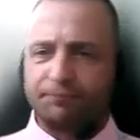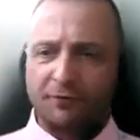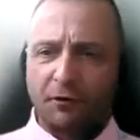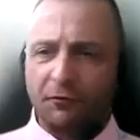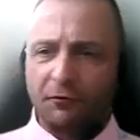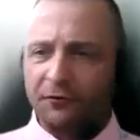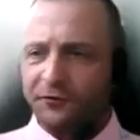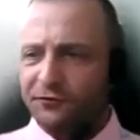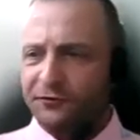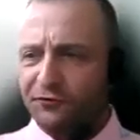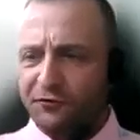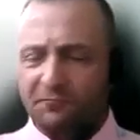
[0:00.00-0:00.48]

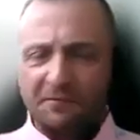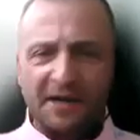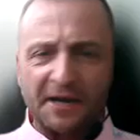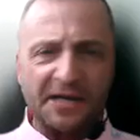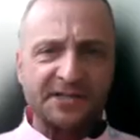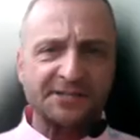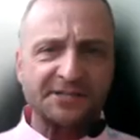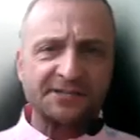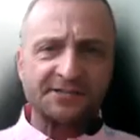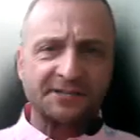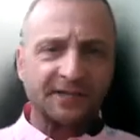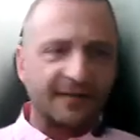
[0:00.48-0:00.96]
broke into
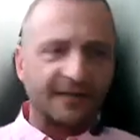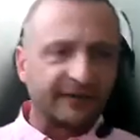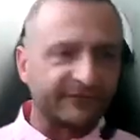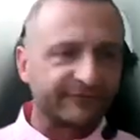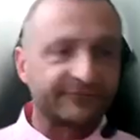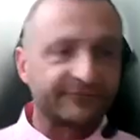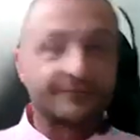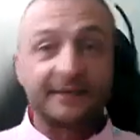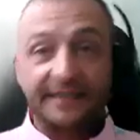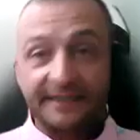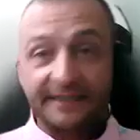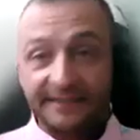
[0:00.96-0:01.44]
my
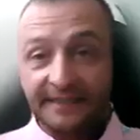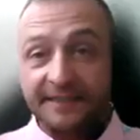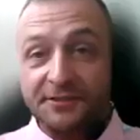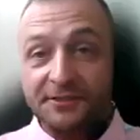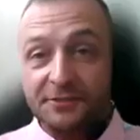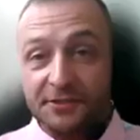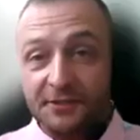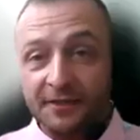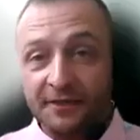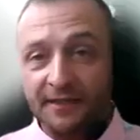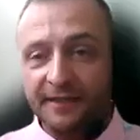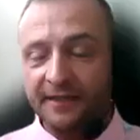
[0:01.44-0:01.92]
stuff, like
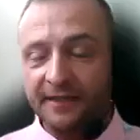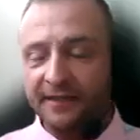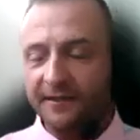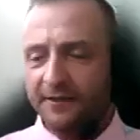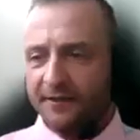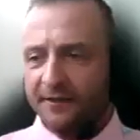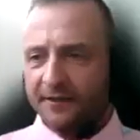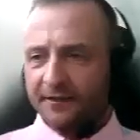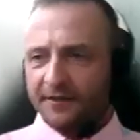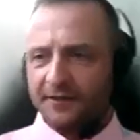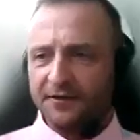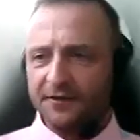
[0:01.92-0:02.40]

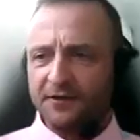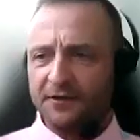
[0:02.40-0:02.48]
digitally,